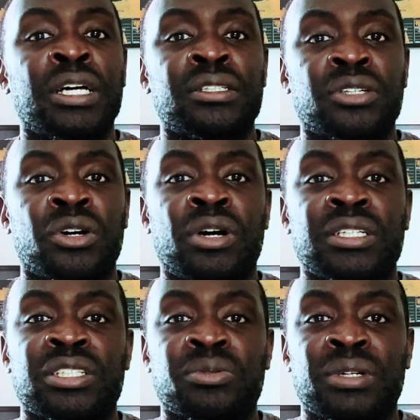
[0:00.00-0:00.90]
So I
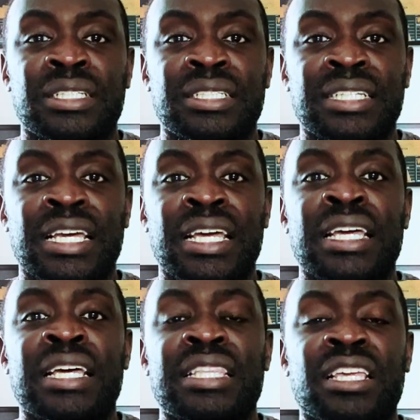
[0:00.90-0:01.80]
just want to say
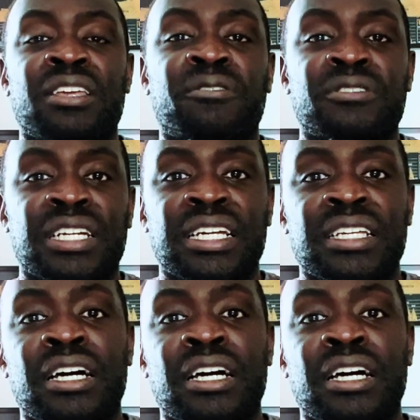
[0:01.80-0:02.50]
thank you for checking